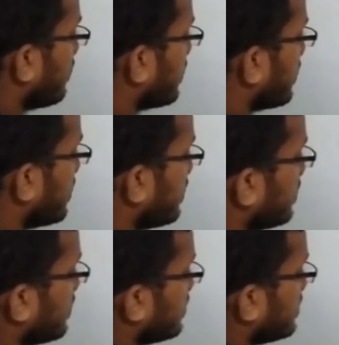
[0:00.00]
okay.
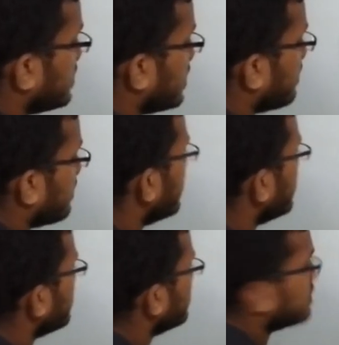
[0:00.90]
This is
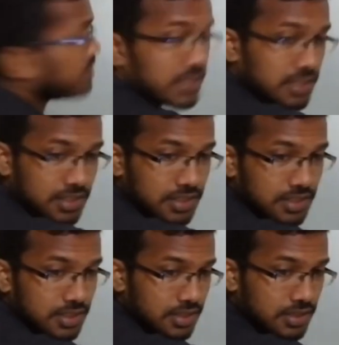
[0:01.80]
lambda. This is